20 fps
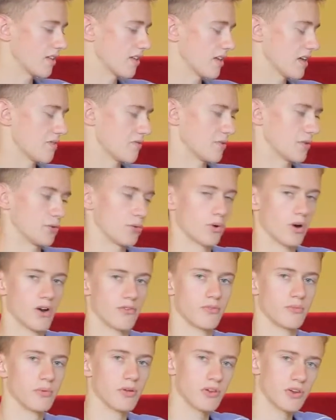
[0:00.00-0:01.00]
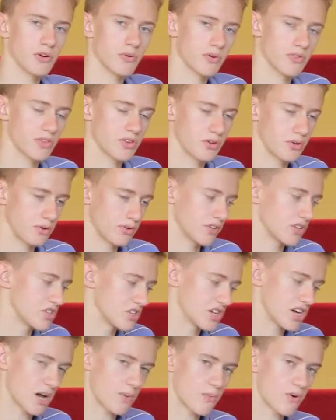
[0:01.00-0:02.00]
if you are familiar with the newer
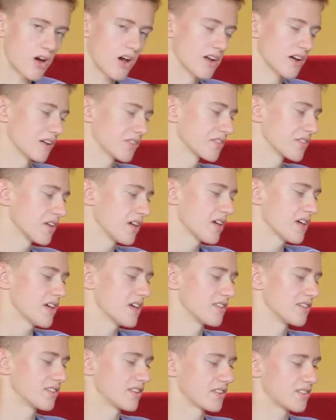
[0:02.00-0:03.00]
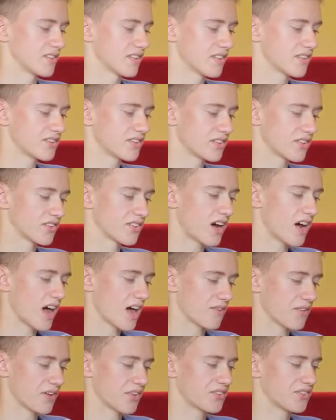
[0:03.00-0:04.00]
DJI products, is that this does not
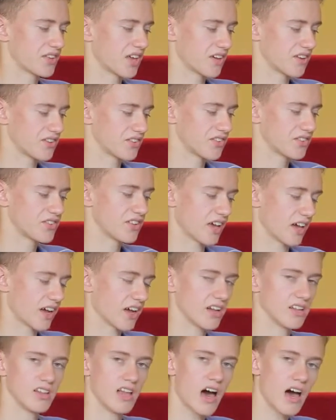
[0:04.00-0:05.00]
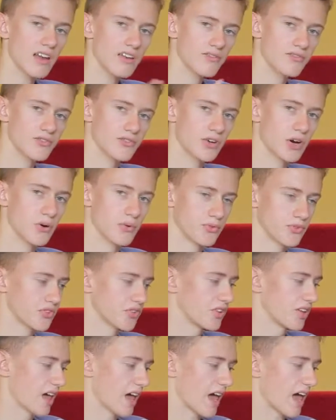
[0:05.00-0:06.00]
have a centered stick. A lot of drones
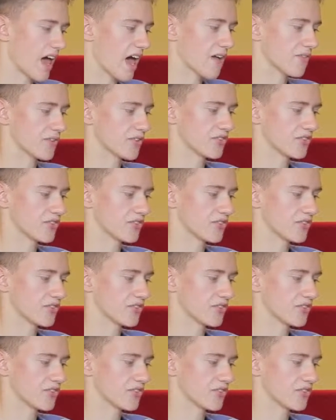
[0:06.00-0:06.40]
today have a